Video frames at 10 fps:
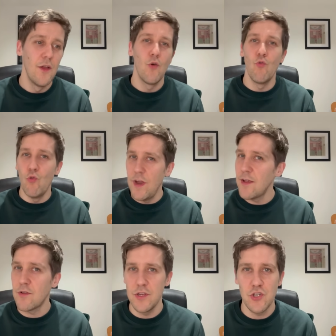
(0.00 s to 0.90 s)

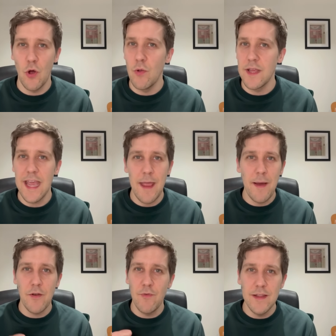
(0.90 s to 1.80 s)
real control of the game,
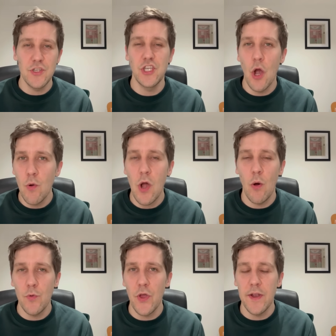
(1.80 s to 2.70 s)
had a real
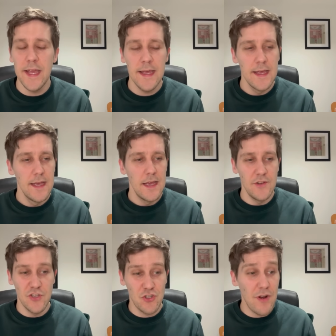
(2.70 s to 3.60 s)
chokehold on it, and
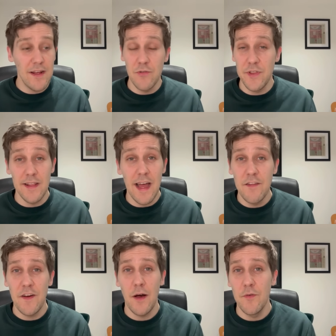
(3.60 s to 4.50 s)
just strangled the
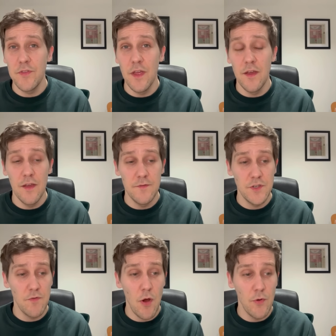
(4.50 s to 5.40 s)
life out of
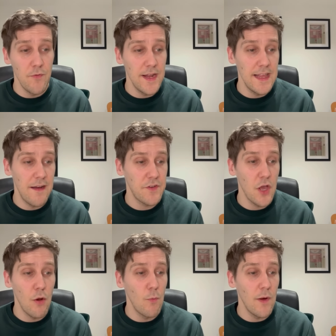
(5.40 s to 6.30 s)
Girona, really, after
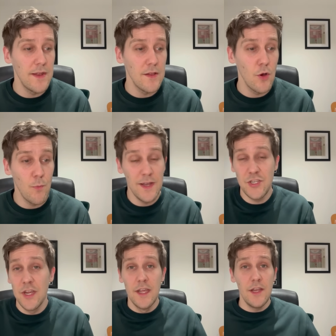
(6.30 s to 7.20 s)
going 1-0 up,
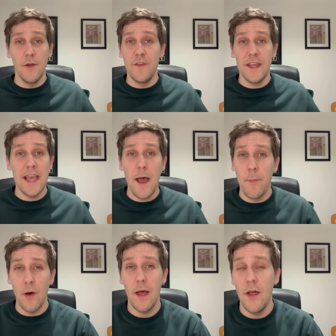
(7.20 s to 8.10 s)
which, you know, if you can get
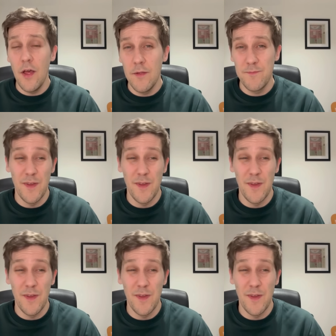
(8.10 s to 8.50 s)
a